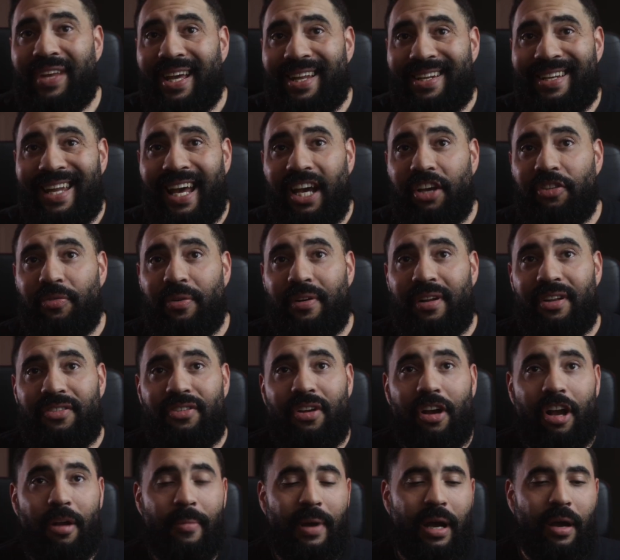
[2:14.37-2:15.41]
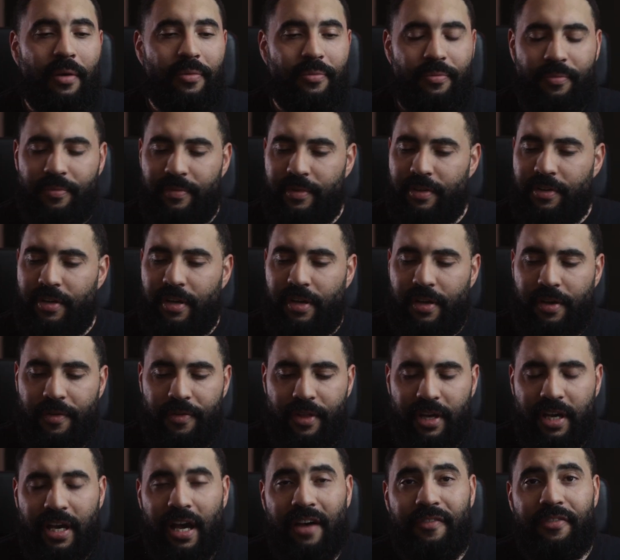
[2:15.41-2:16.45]
Next, we're going to talk about
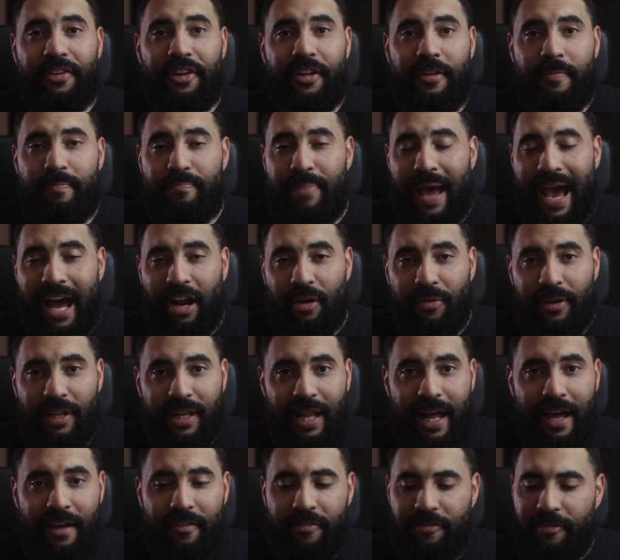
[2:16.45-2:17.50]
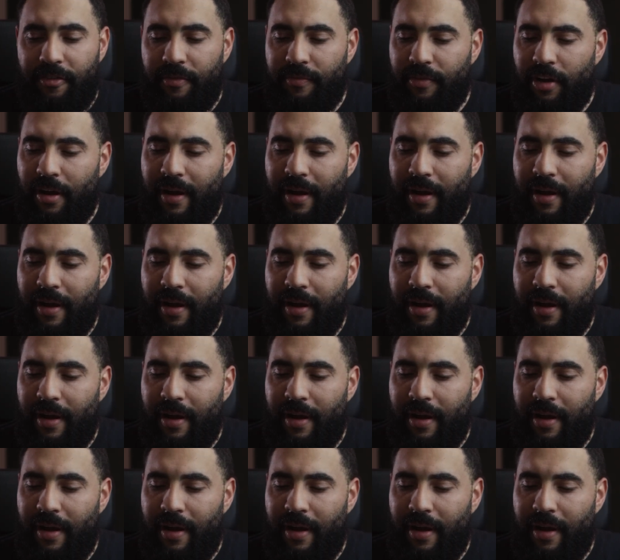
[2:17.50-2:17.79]
the coveted battery life.